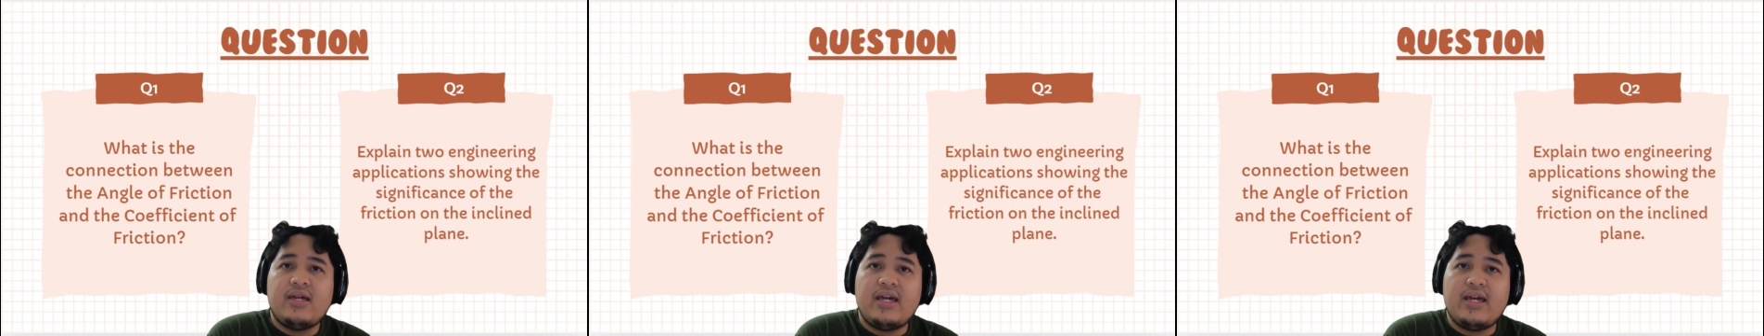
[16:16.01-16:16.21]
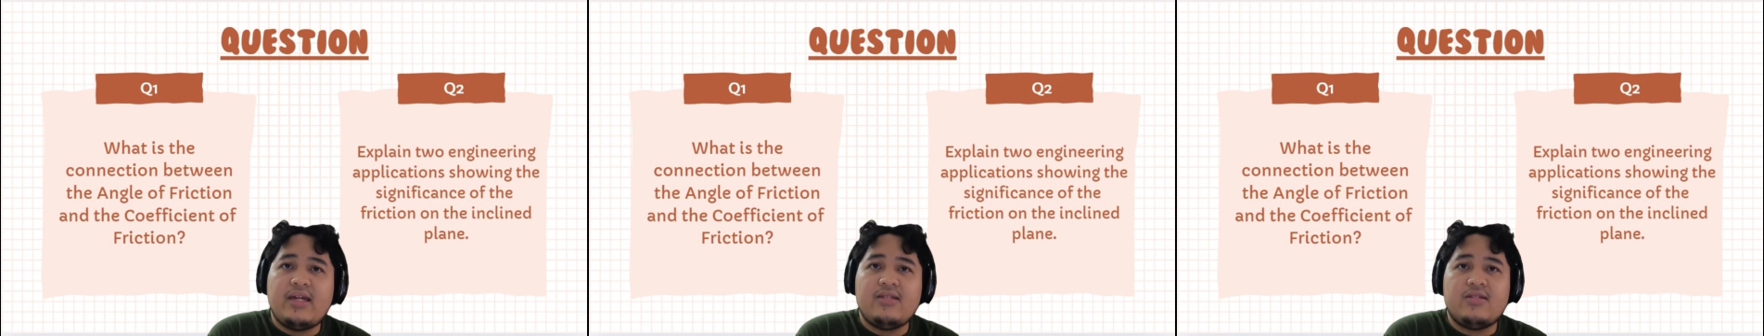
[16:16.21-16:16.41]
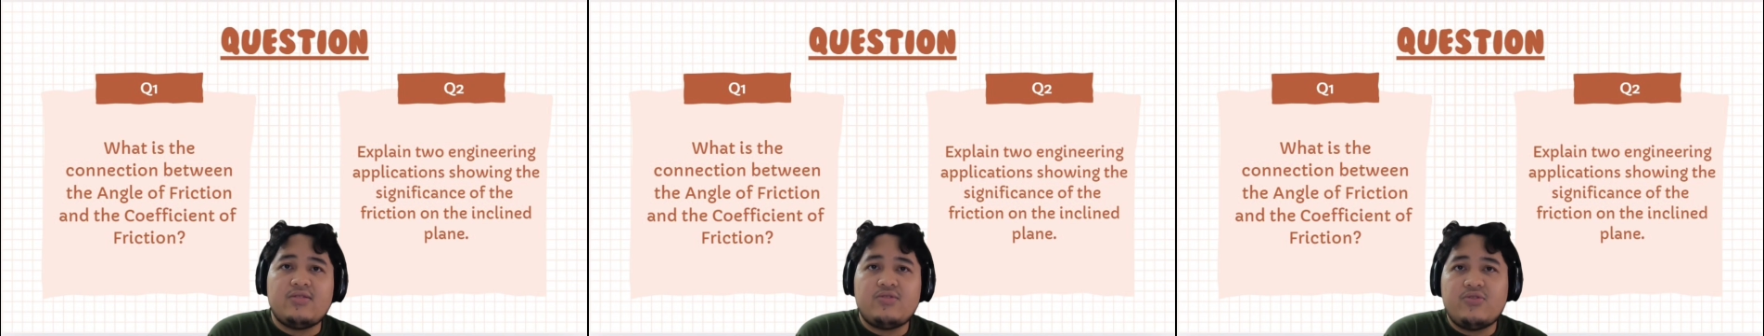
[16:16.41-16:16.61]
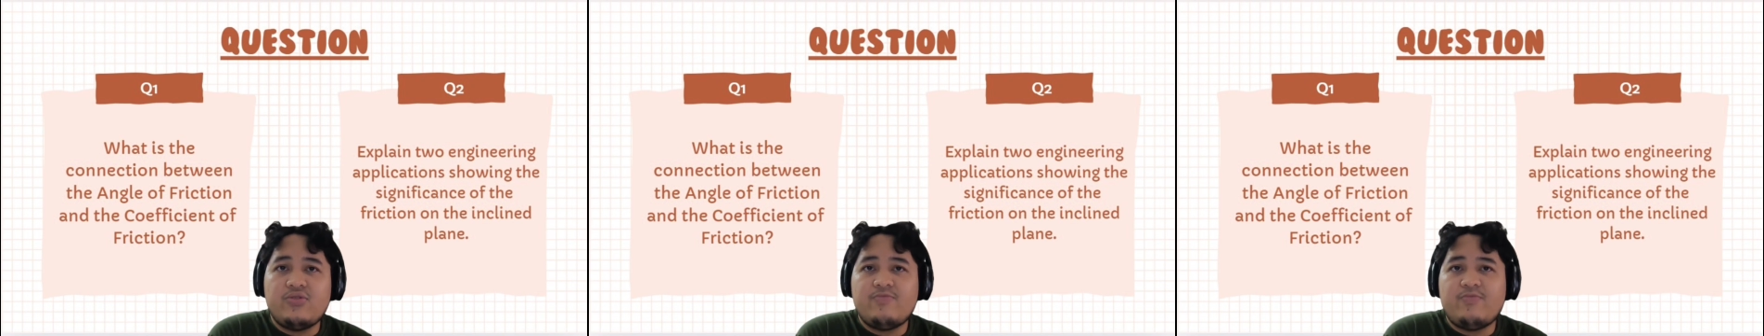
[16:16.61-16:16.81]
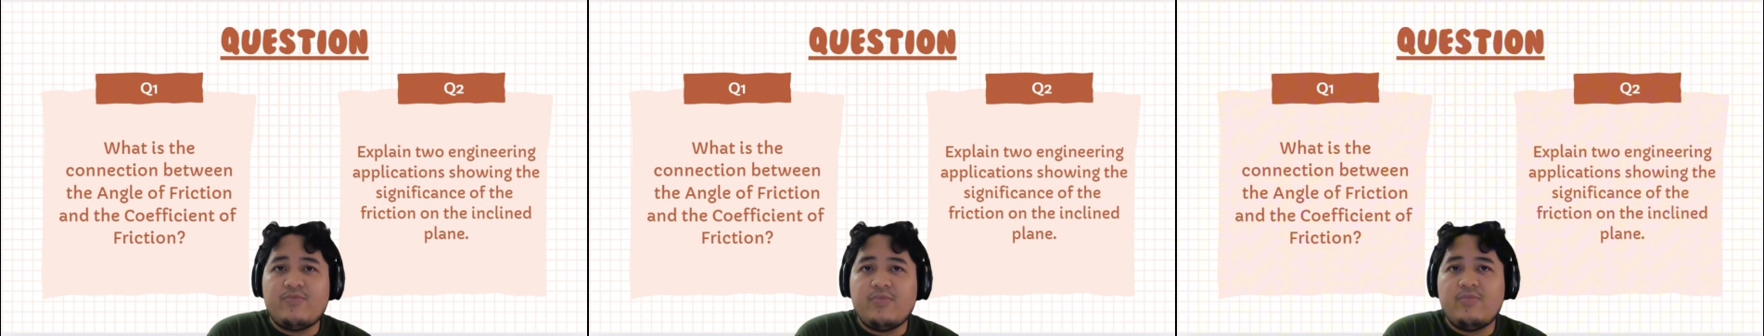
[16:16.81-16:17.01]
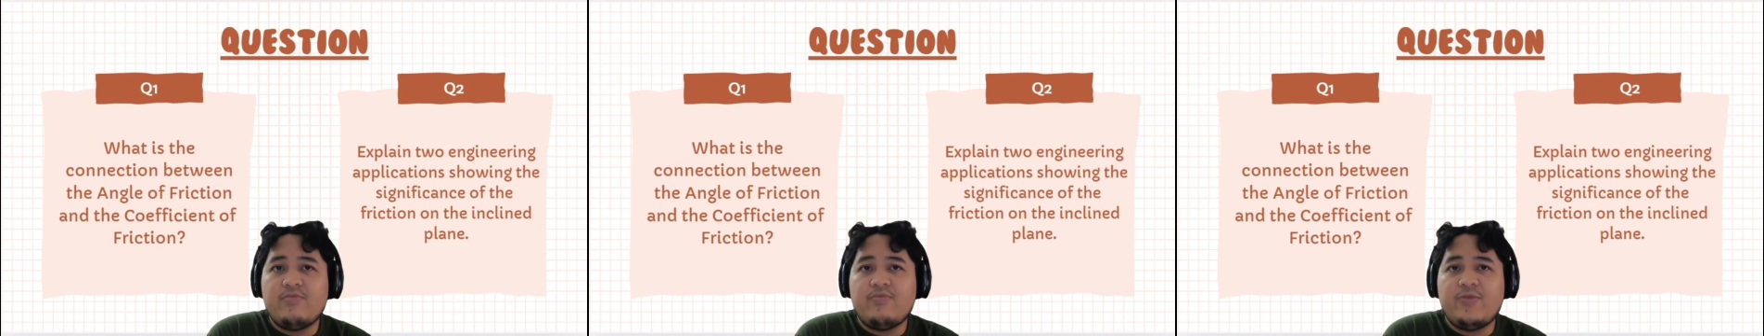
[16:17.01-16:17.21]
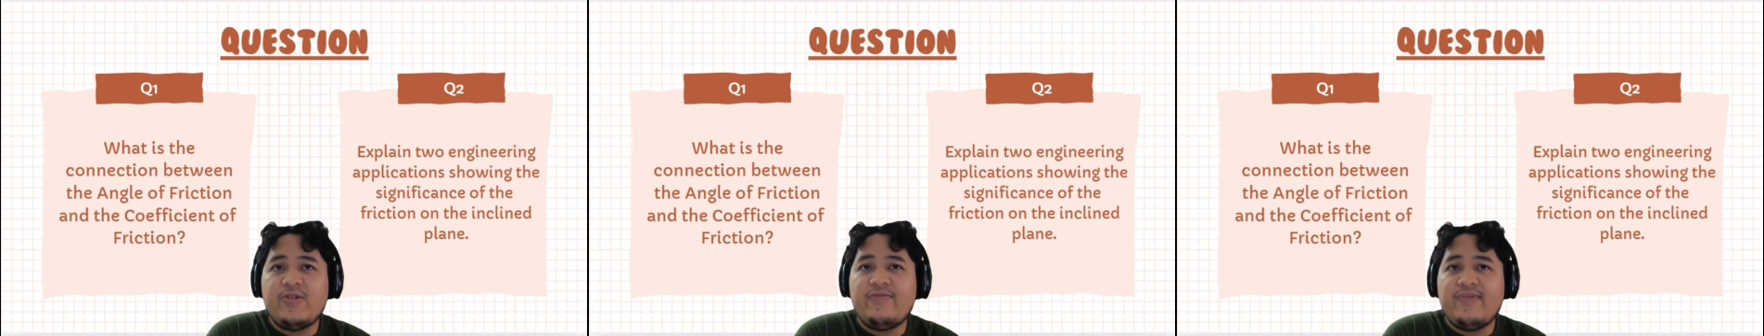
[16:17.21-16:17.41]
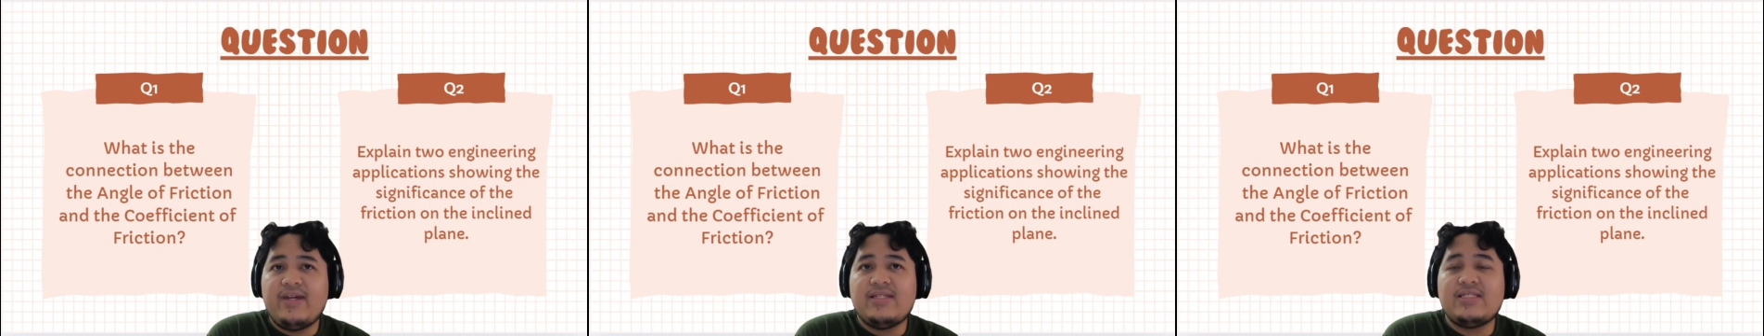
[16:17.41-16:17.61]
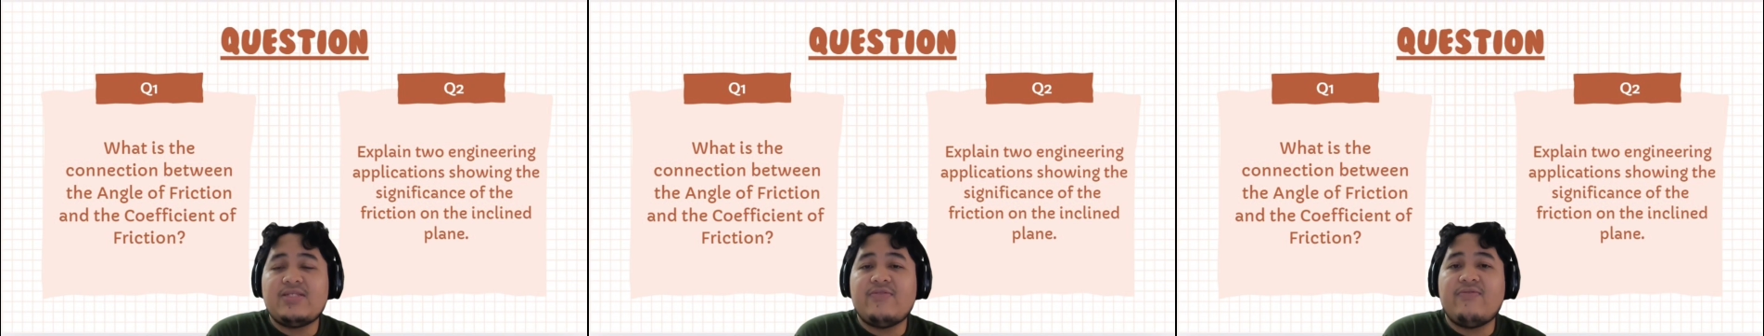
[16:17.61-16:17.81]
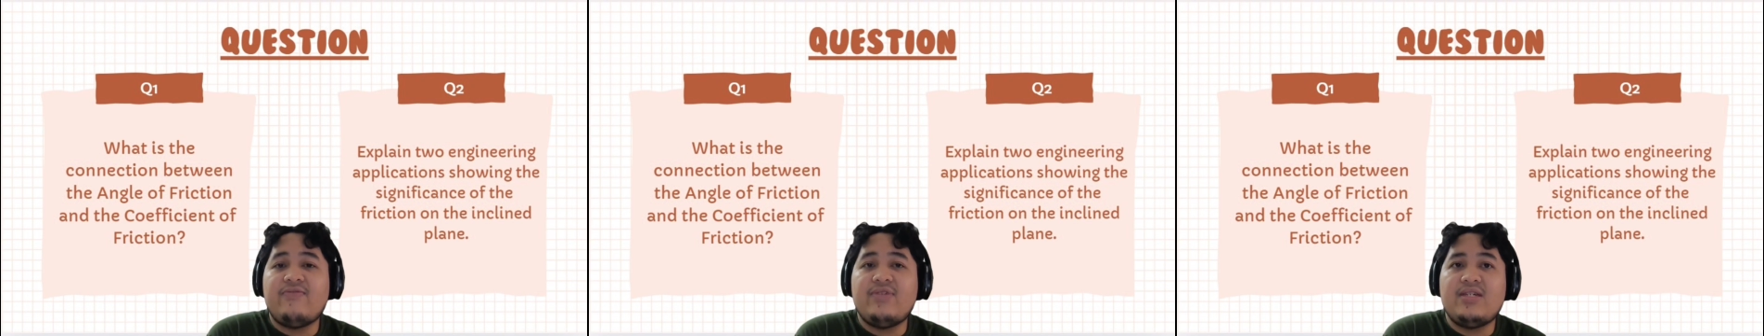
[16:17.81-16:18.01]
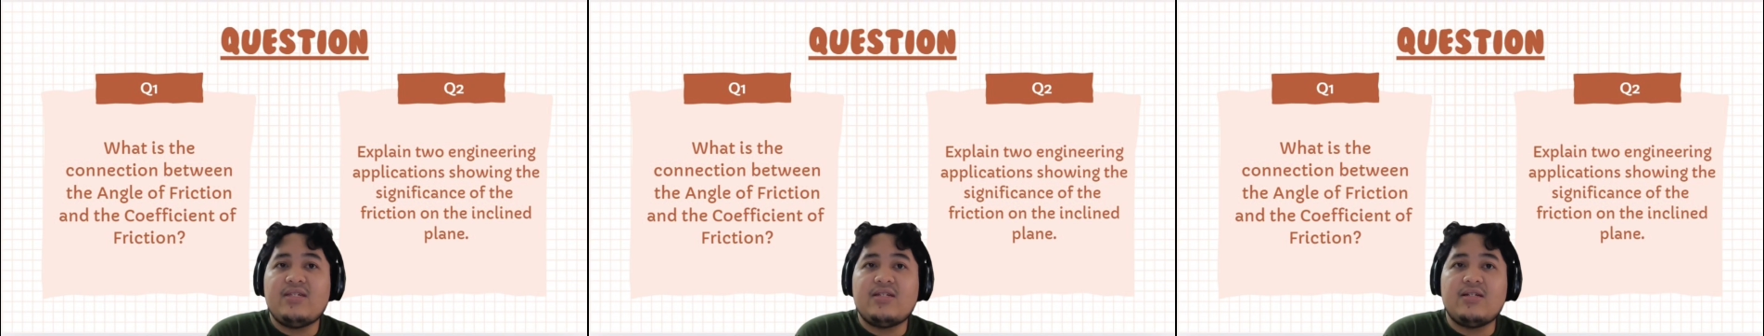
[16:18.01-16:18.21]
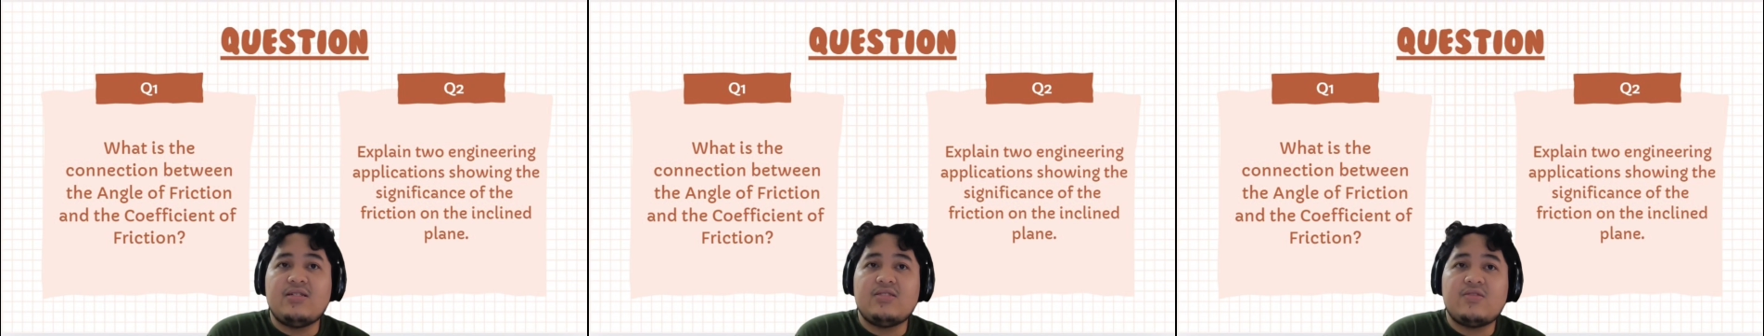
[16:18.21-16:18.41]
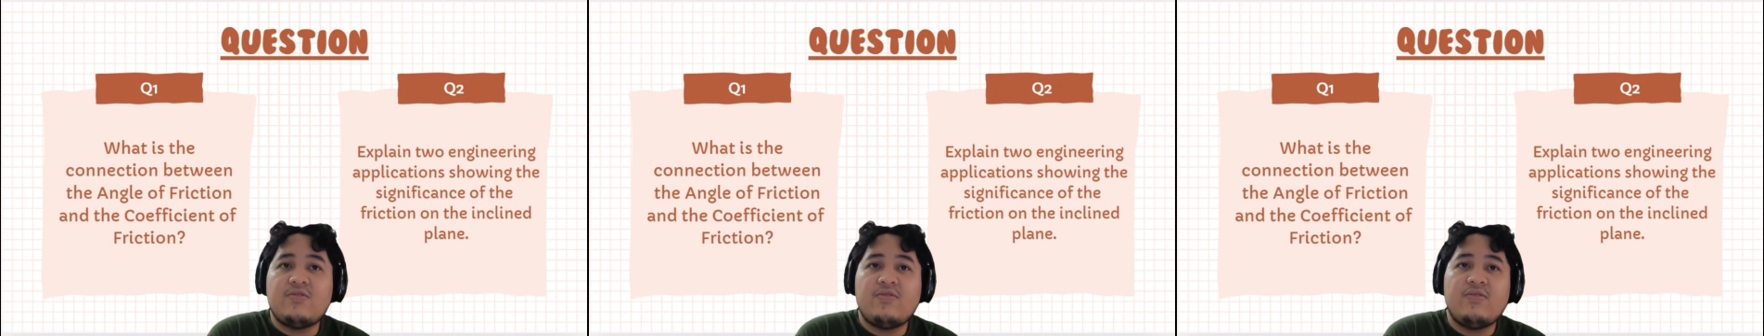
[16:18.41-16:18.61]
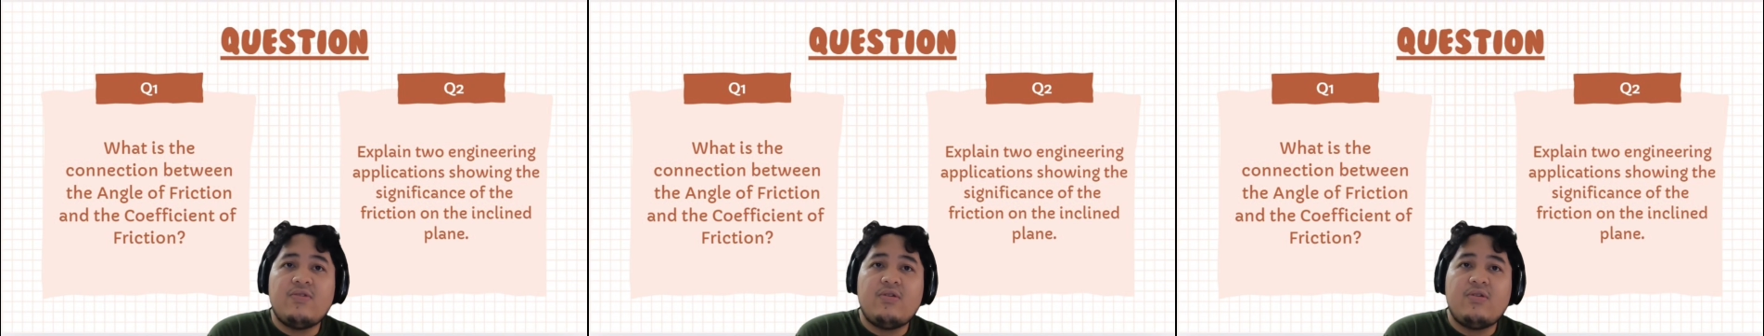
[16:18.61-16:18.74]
and the road prevents vehicles